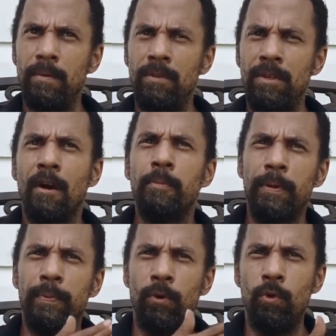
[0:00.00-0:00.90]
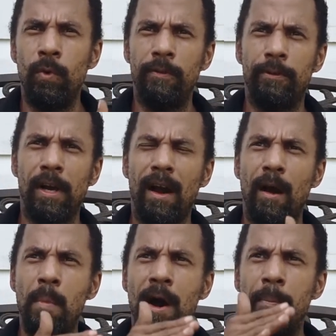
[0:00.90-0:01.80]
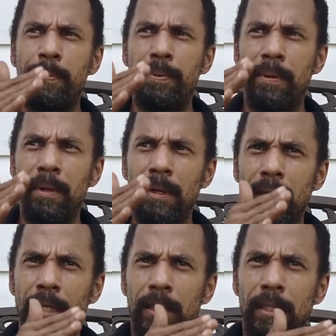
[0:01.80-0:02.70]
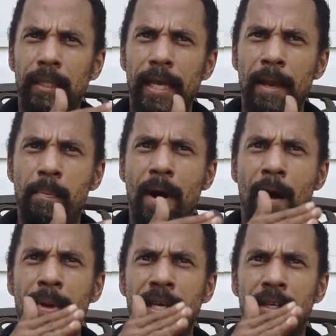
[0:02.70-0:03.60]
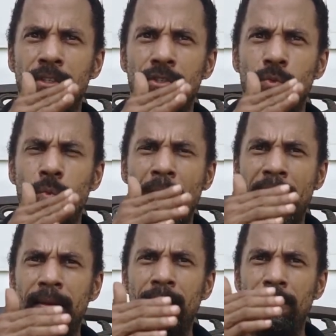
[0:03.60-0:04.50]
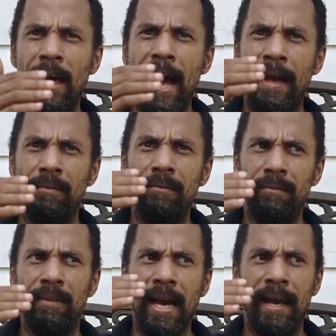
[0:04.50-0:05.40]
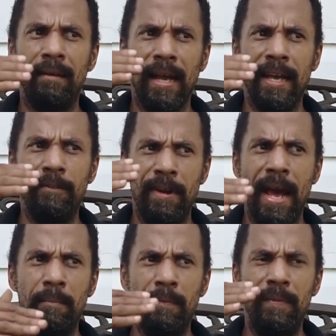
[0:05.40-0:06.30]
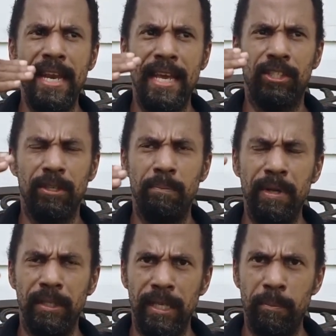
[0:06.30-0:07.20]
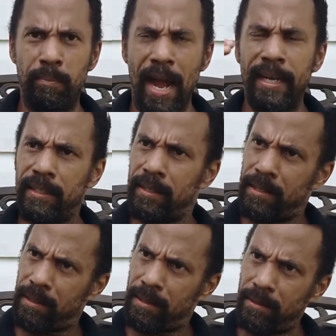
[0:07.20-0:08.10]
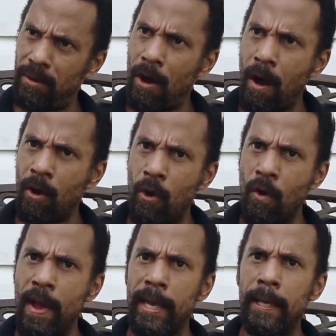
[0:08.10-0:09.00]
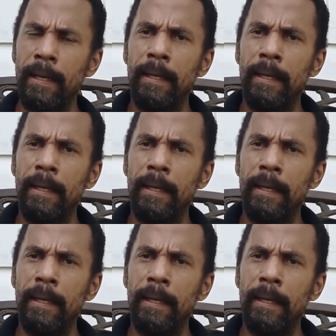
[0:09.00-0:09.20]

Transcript: young people who would have come up in Barbados when that kind of nation building practice got going,